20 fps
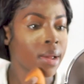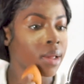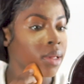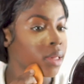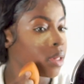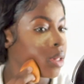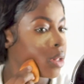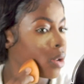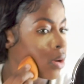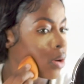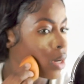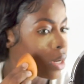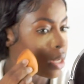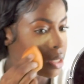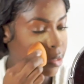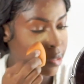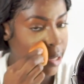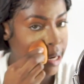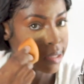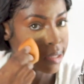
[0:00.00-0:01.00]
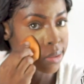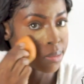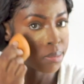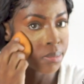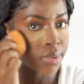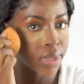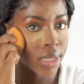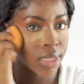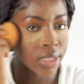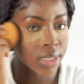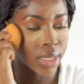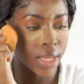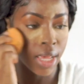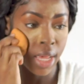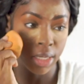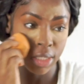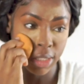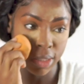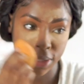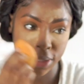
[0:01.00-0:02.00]
here. And I try to blend the
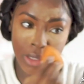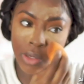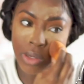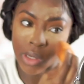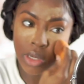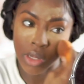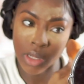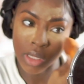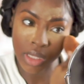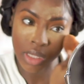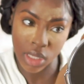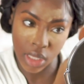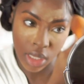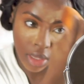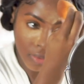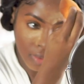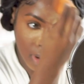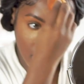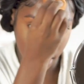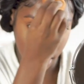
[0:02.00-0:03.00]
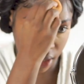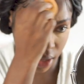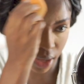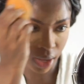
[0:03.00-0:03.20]
edges so it doesn't give like